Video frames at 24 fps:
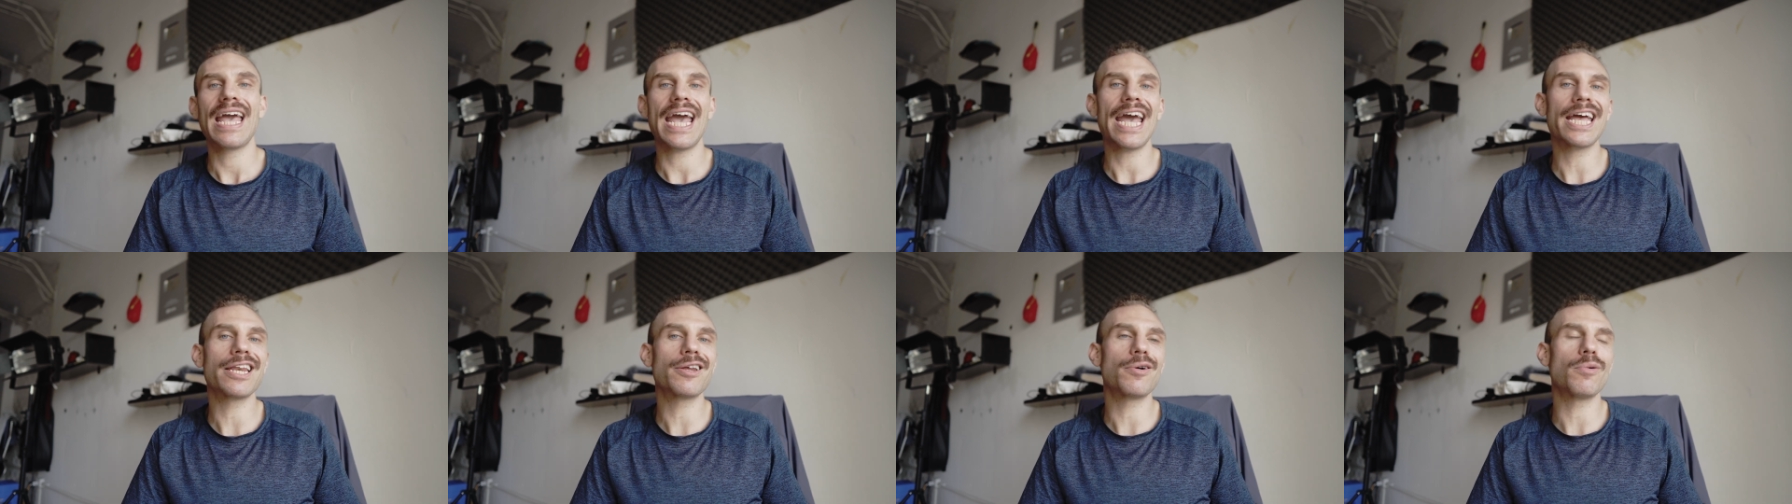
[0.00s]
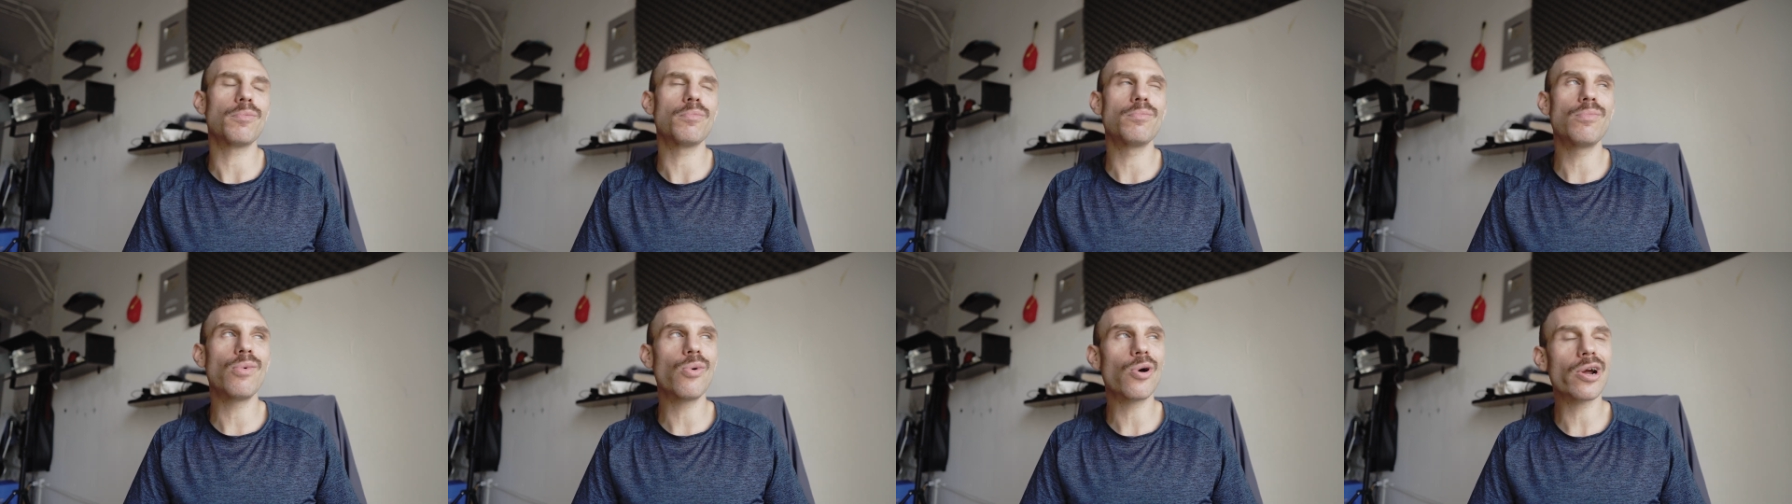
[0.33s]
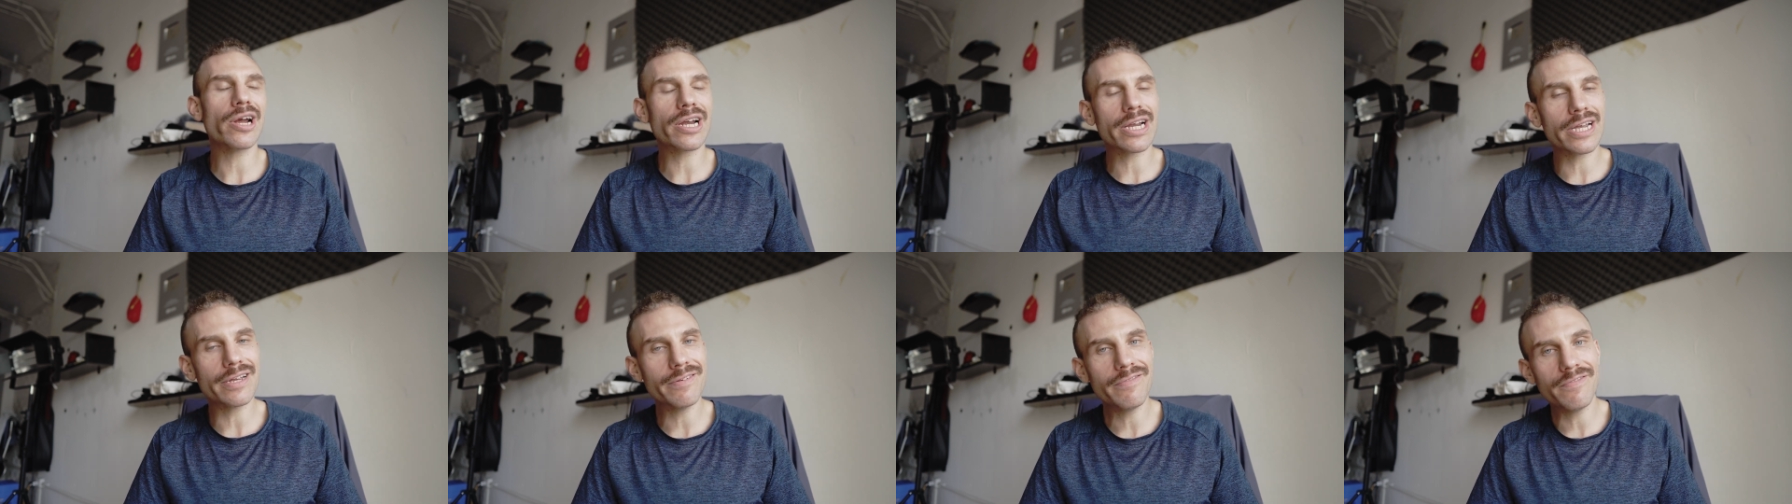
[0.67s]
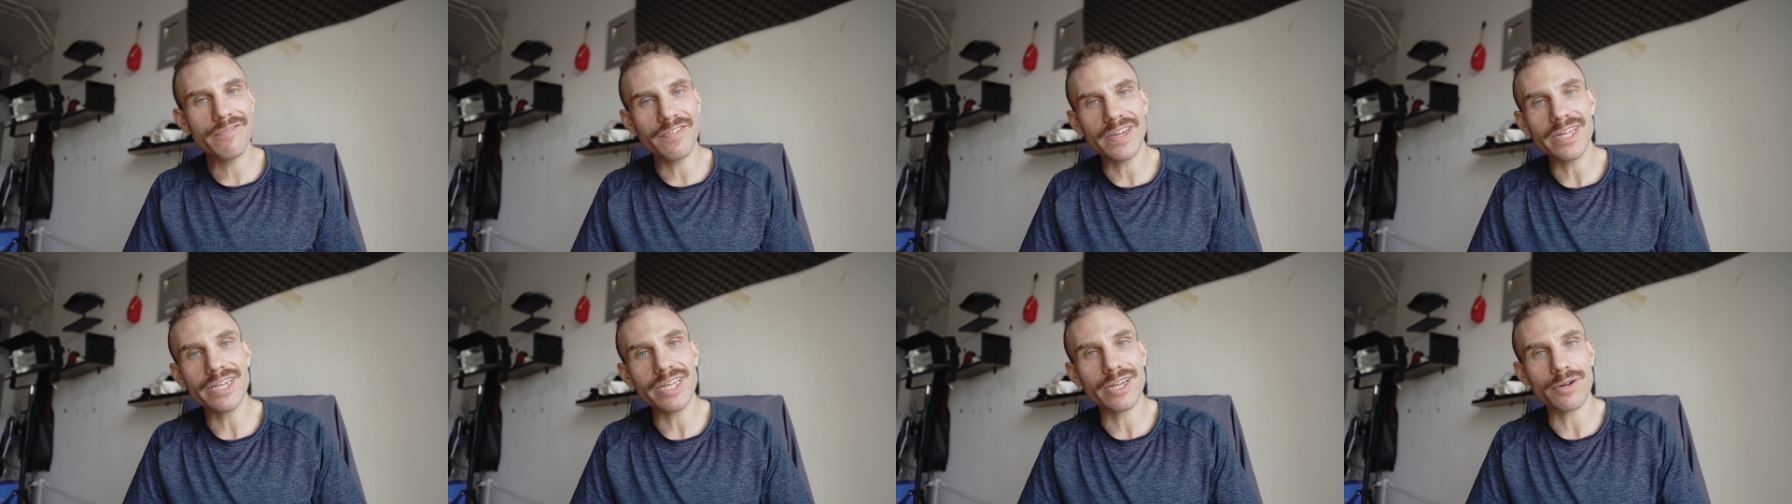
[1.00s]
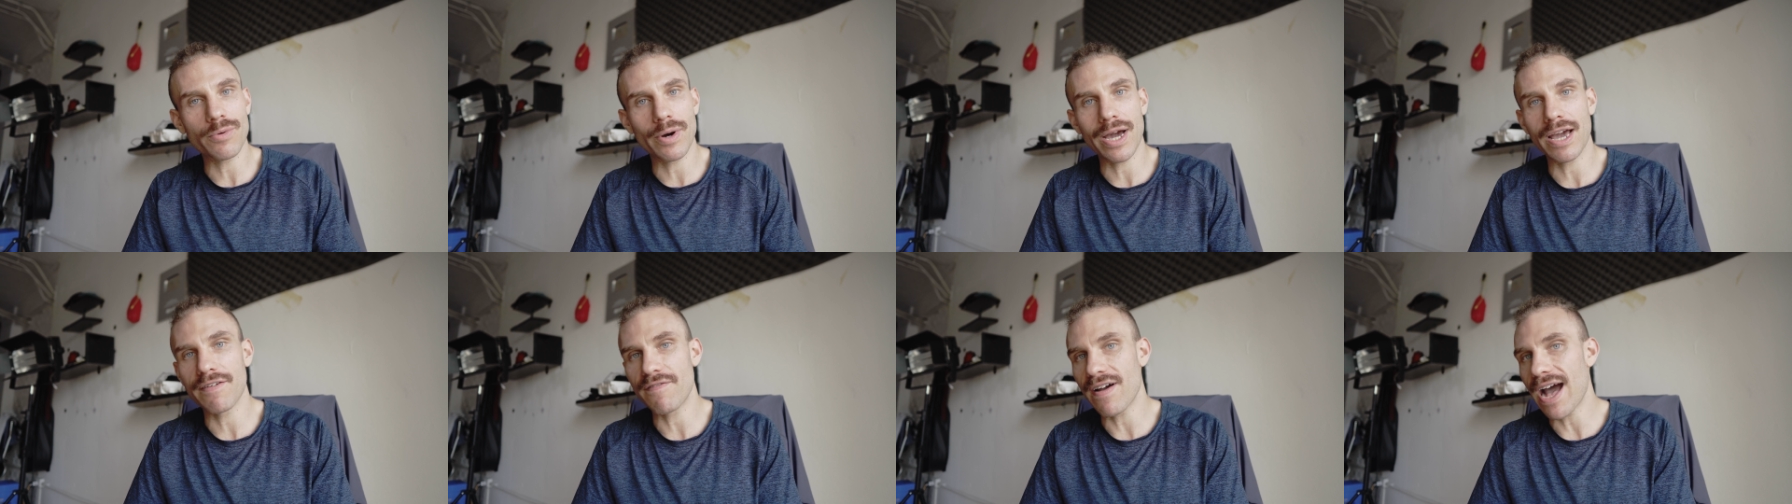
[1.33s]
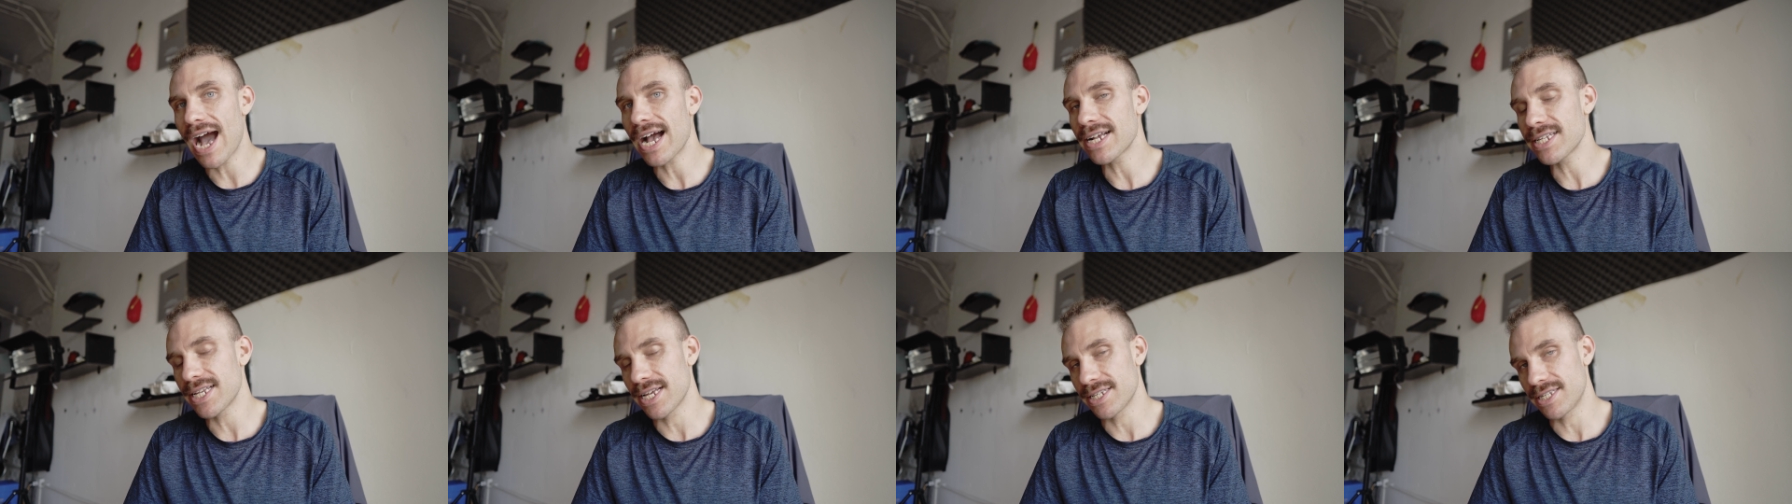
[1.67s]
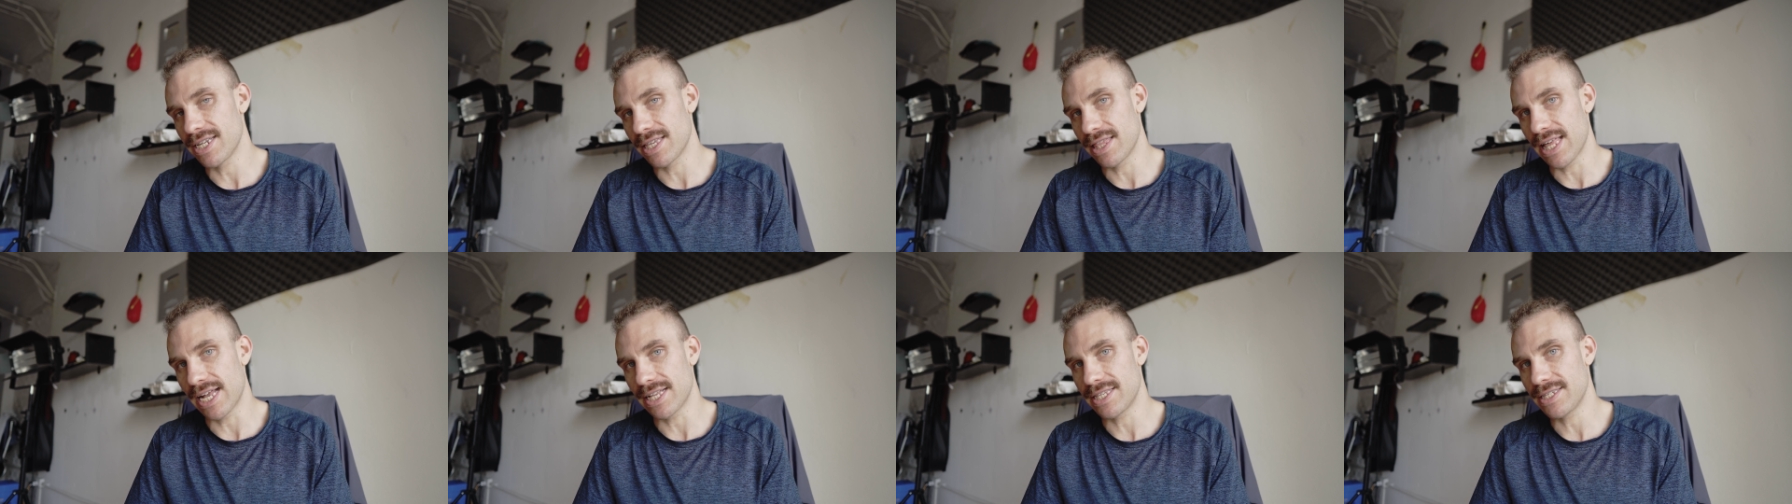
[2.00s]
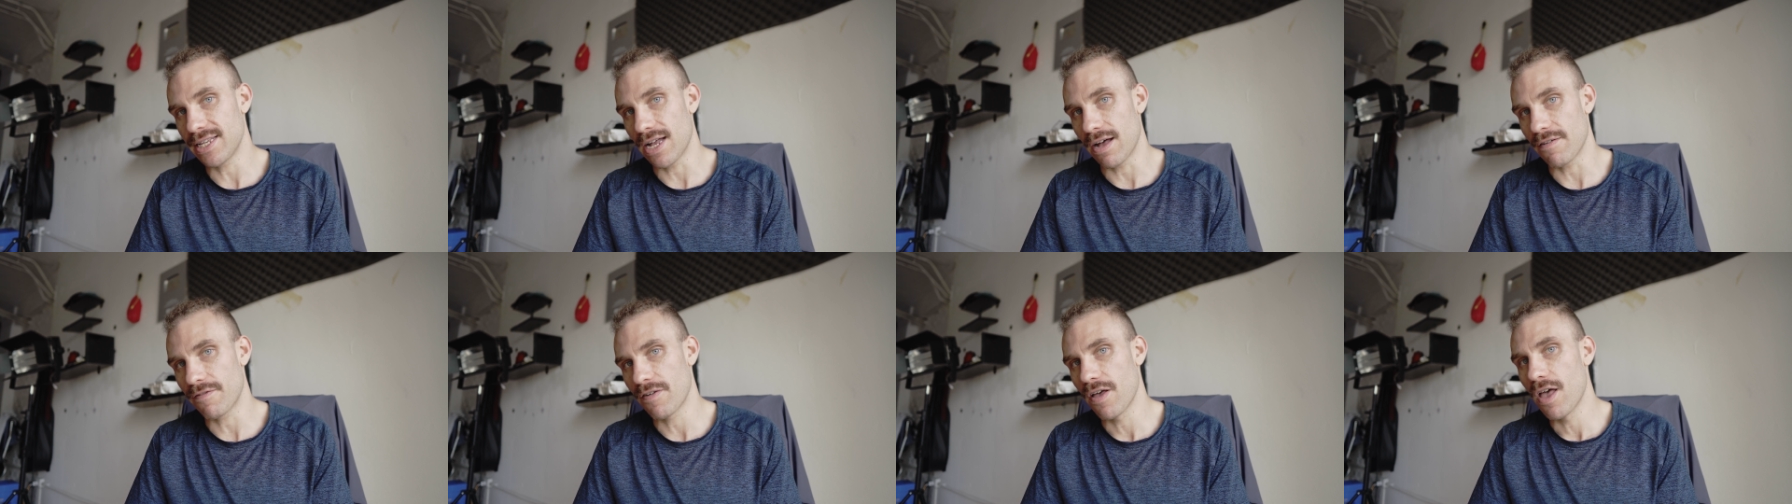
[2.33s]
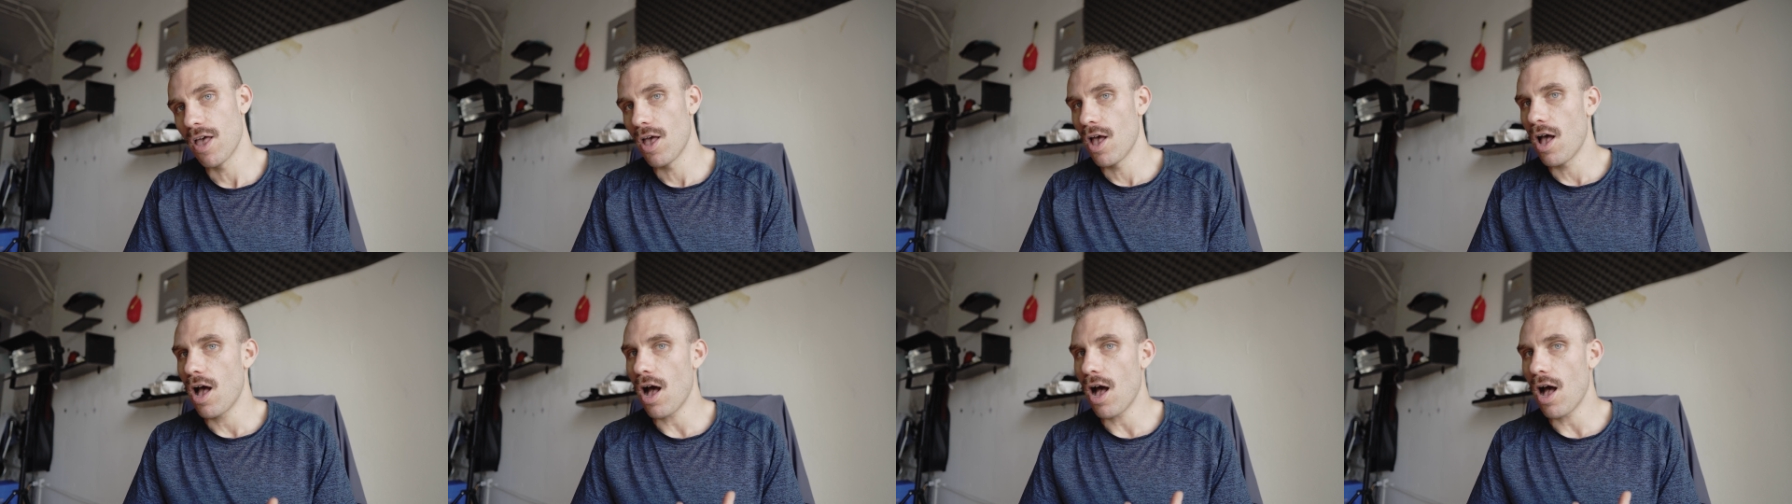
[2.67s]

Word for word: and more convenient way of accessing that stuff.